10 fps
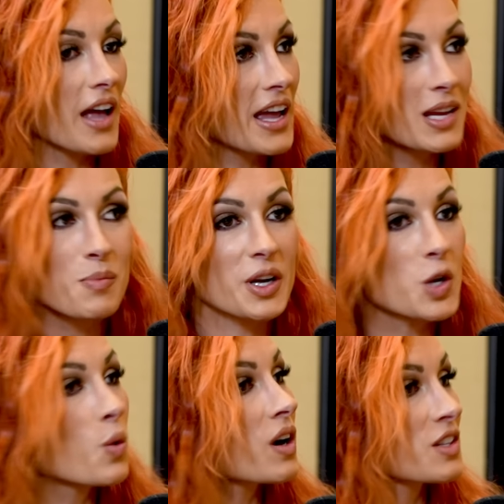Anybody
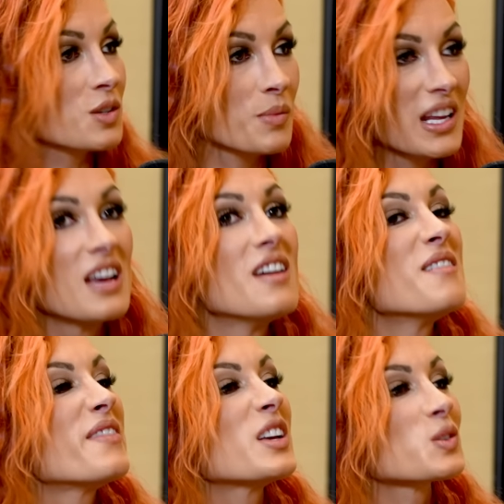who hurts somebody
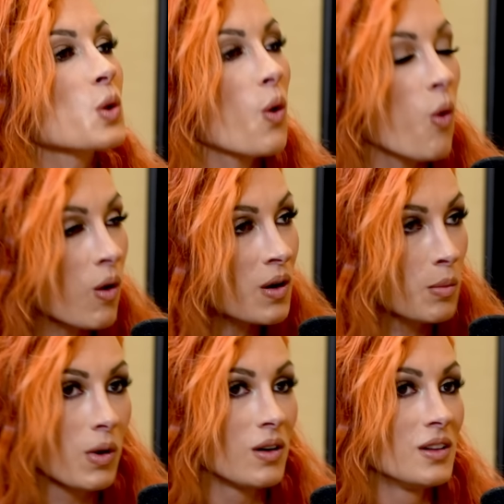feels
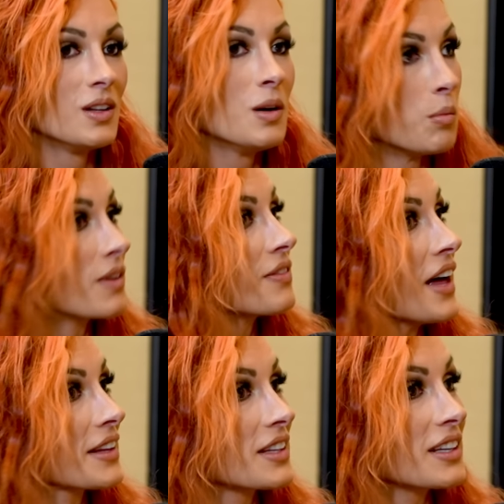horrible. What if
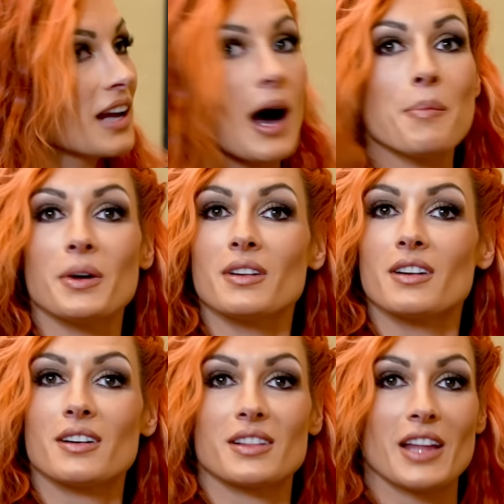that didn't happen?
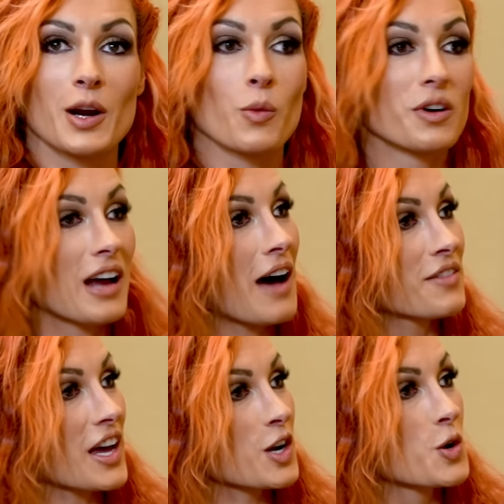Then I wouldn't have
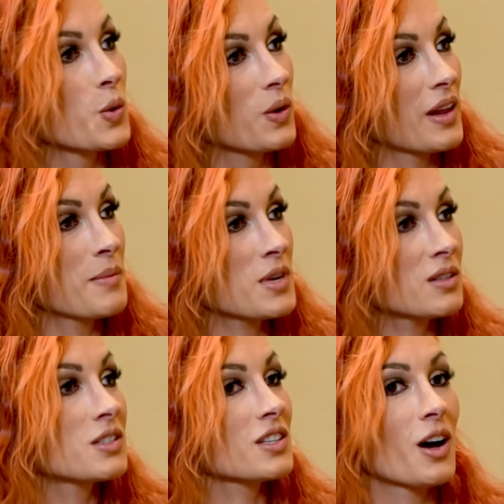that cool
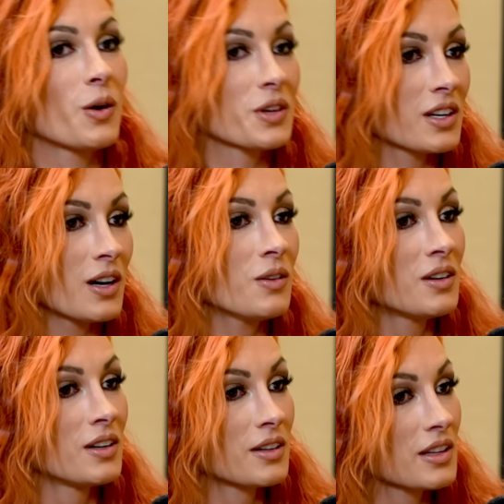image. So, you know,
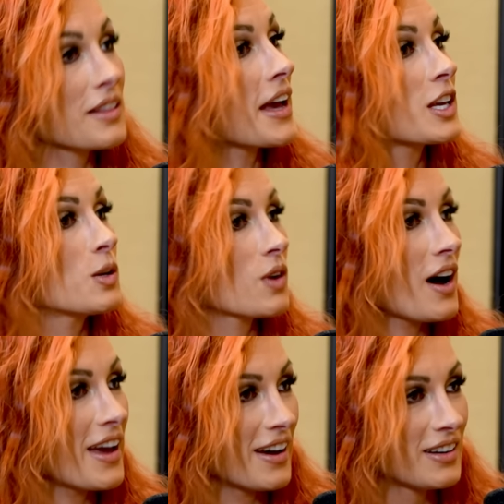thank you,
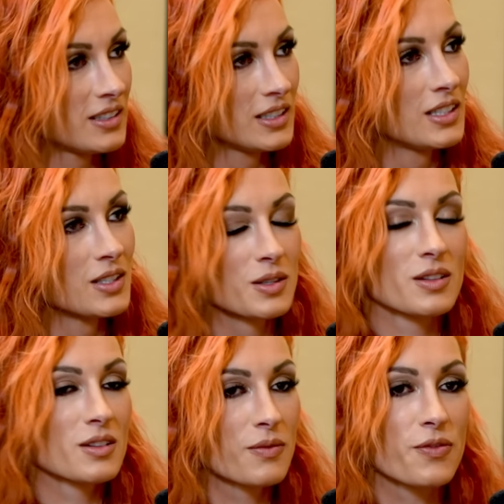Nia
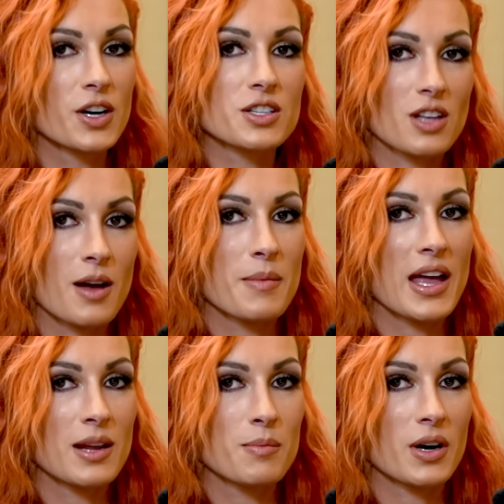first time
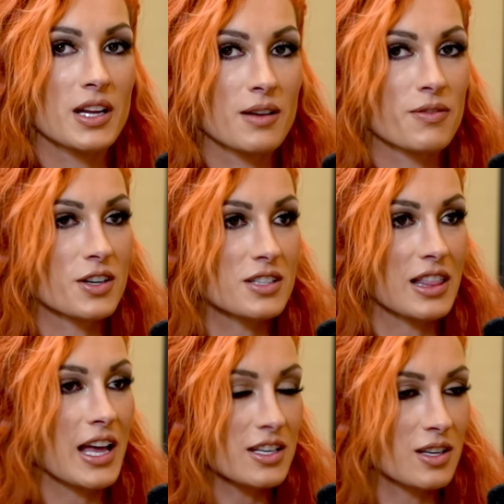anybody, first and
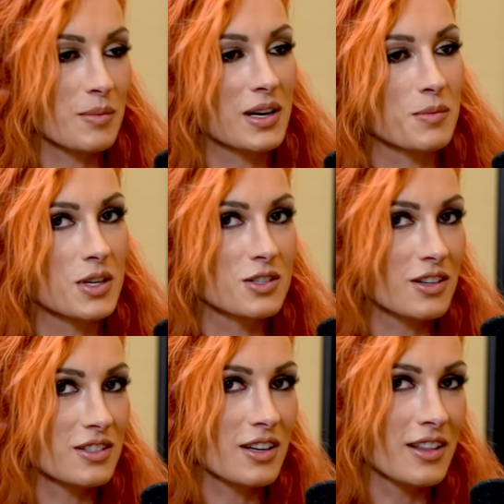last time anybody's
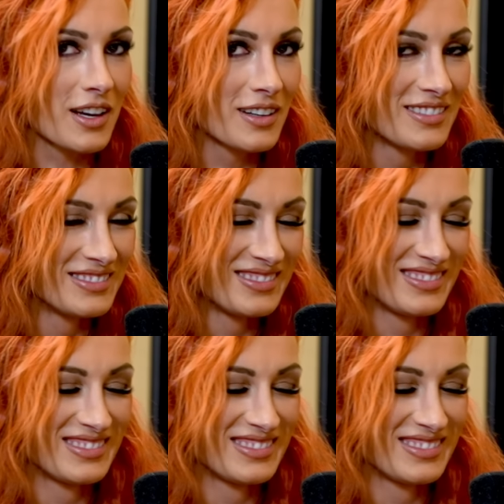going to say that.